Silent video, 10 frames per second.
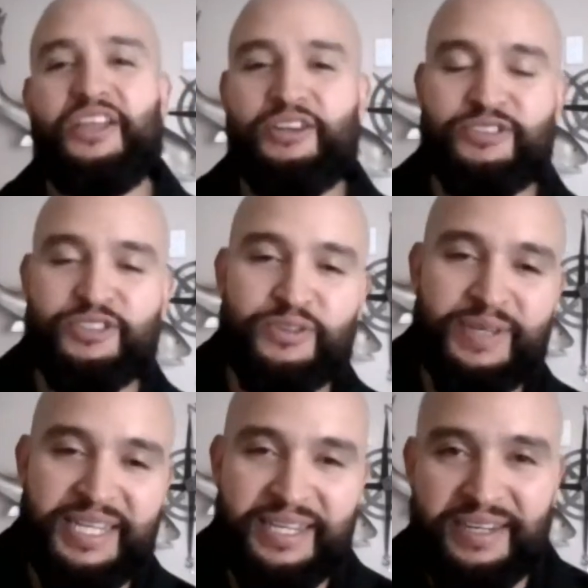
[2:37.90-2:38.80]
Your
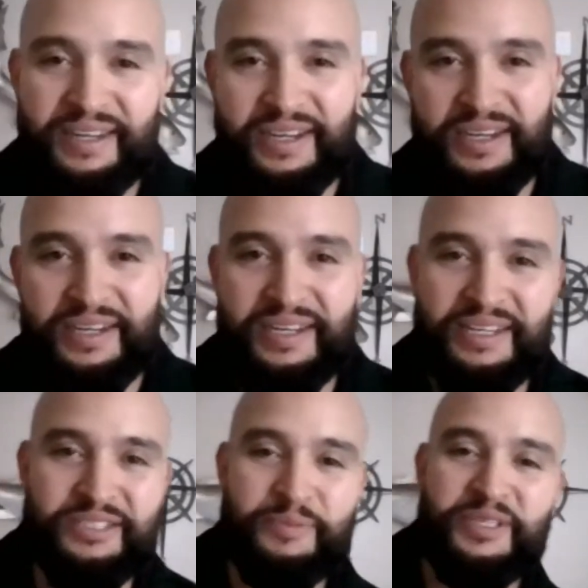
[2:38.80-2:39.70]
screen,
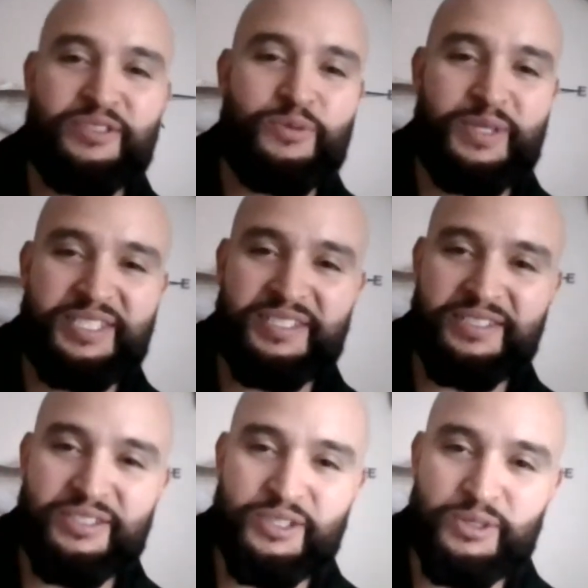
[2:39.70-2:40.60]
Elizabeth, switches